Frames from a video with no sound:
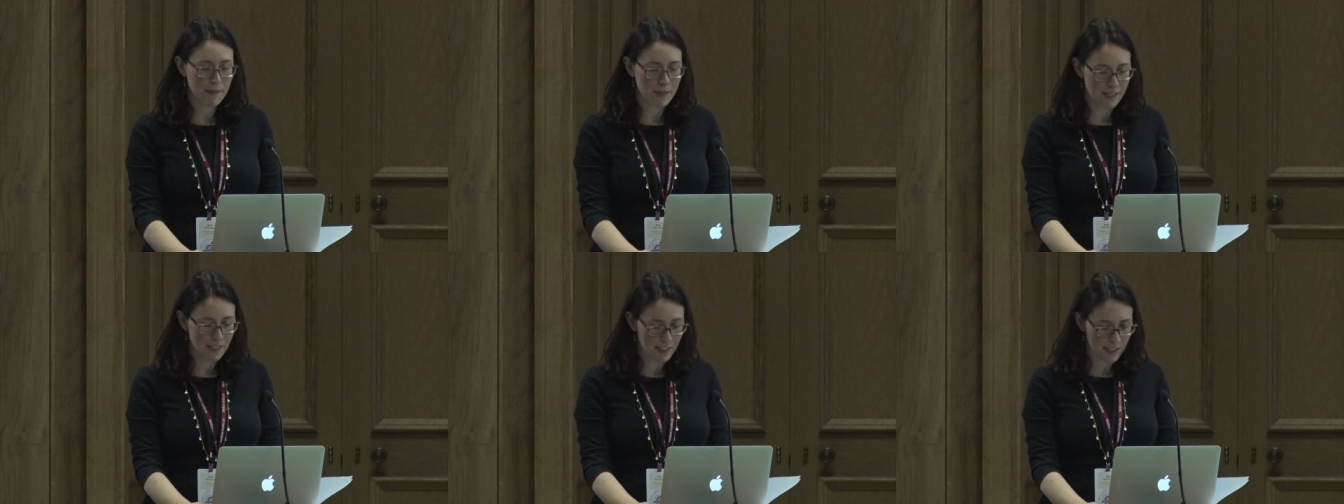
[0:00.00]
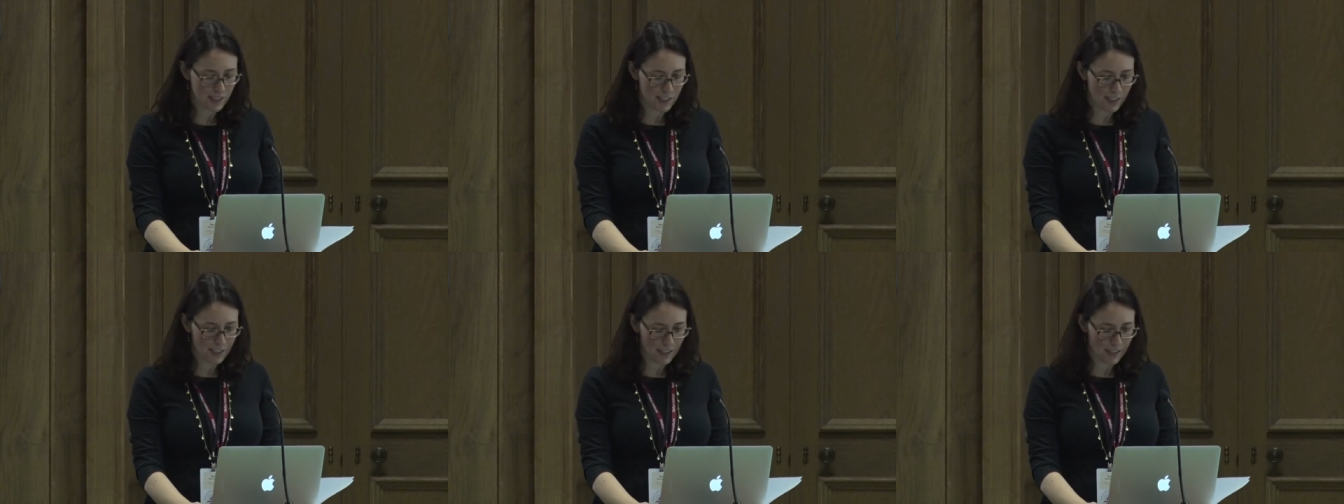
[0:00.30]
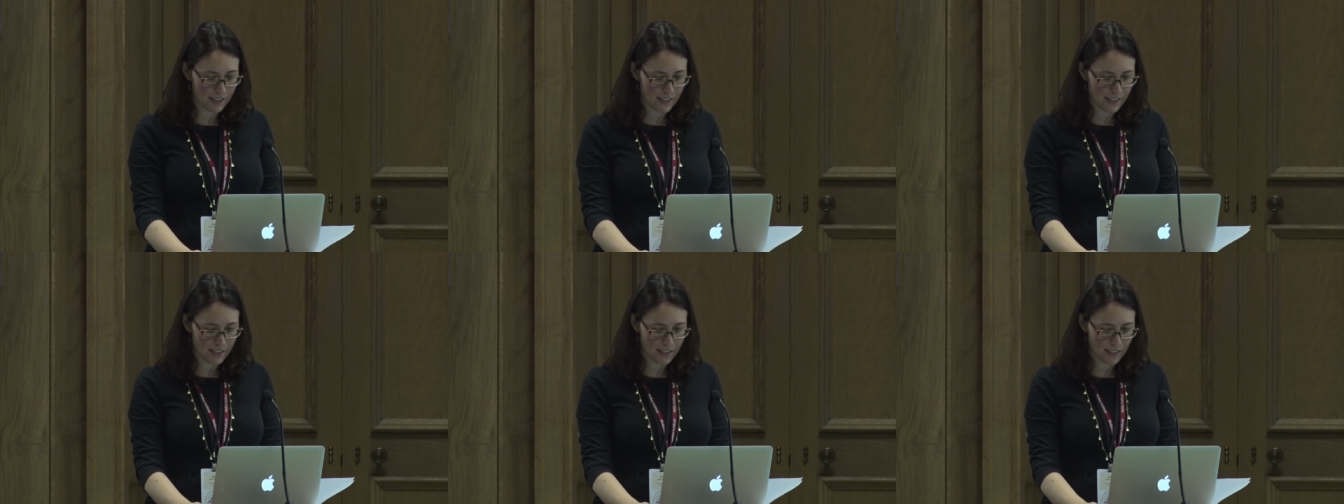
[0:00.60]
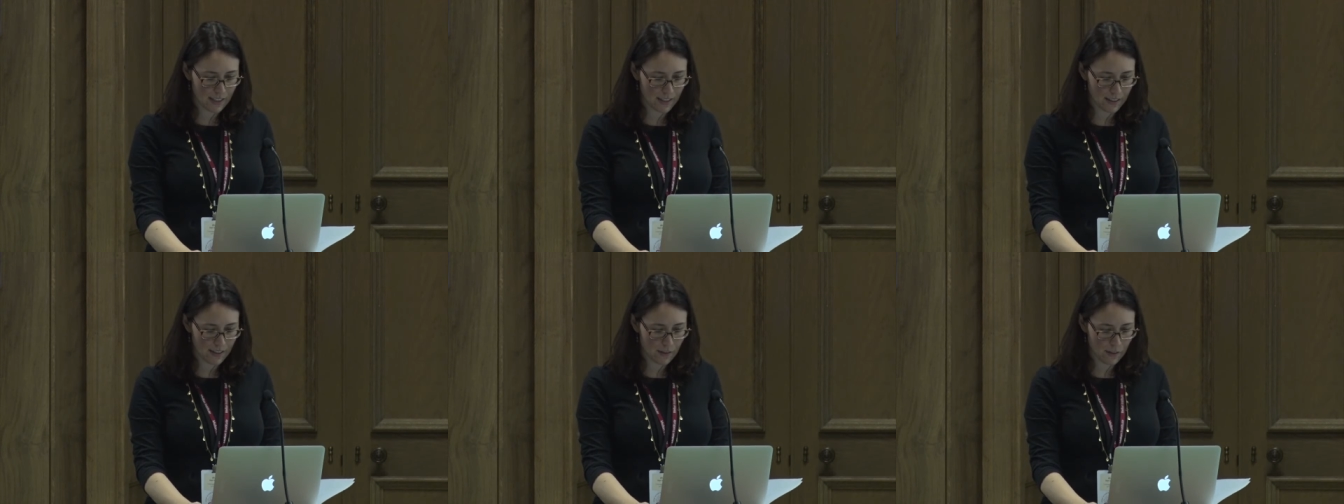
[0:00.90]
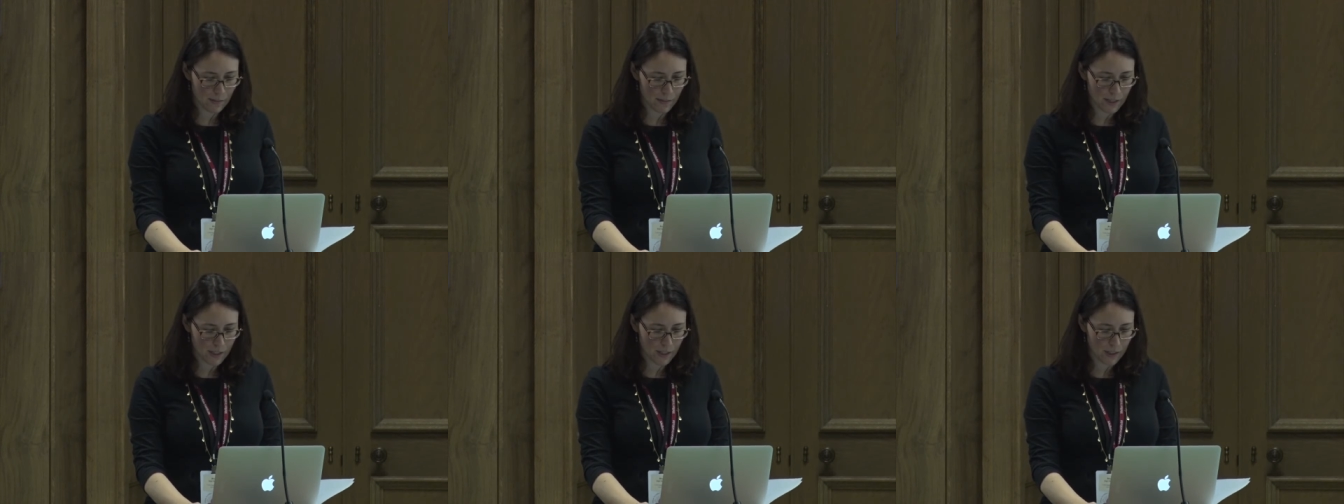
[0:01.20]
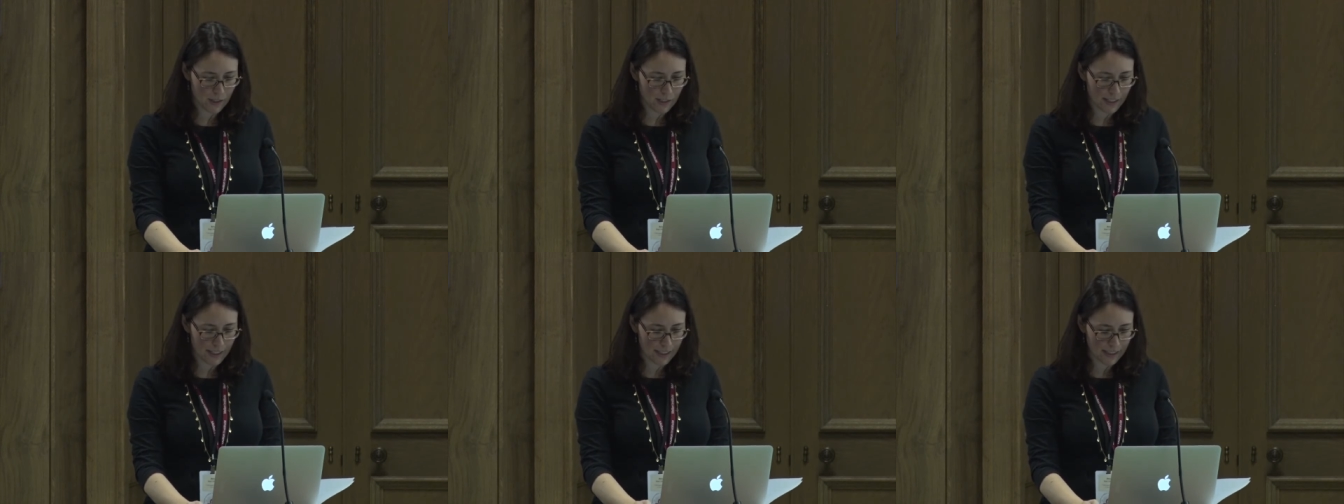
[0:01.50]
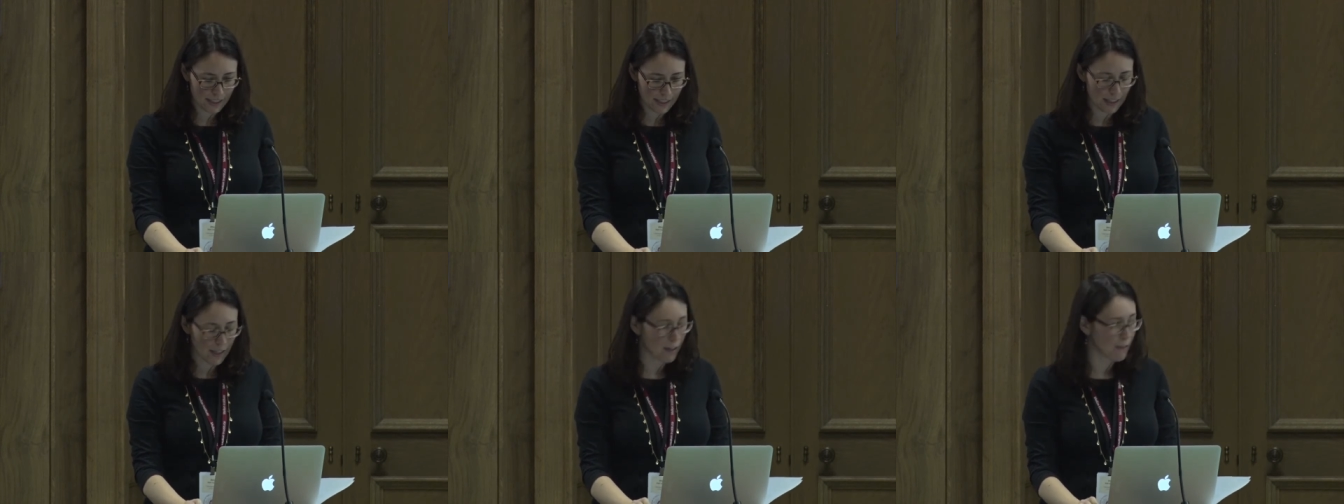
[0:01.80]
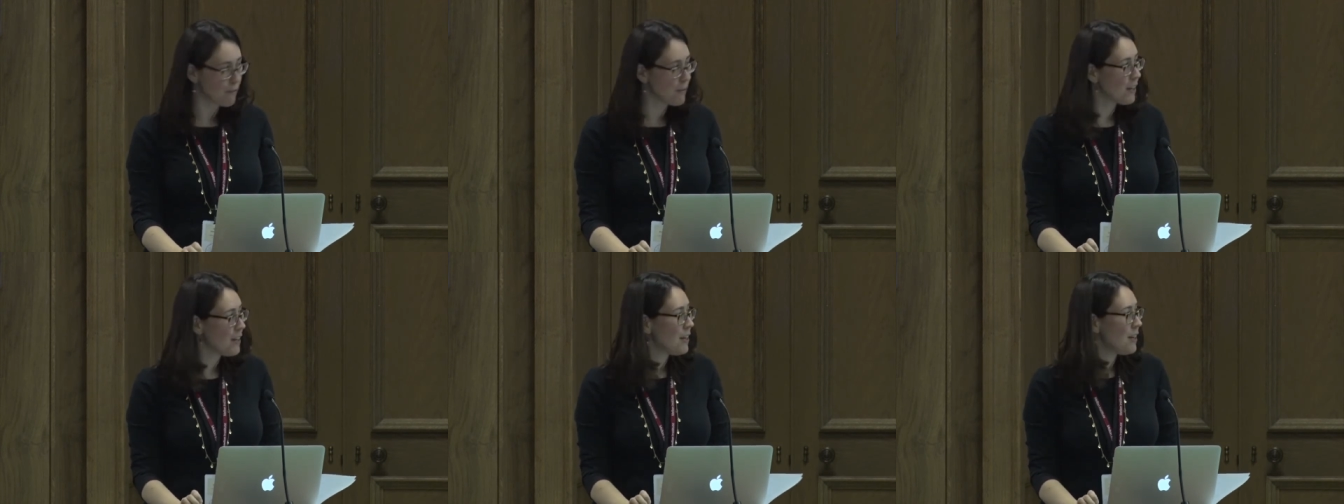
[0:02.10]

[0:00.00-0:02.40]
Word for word: because she is on her maternity leave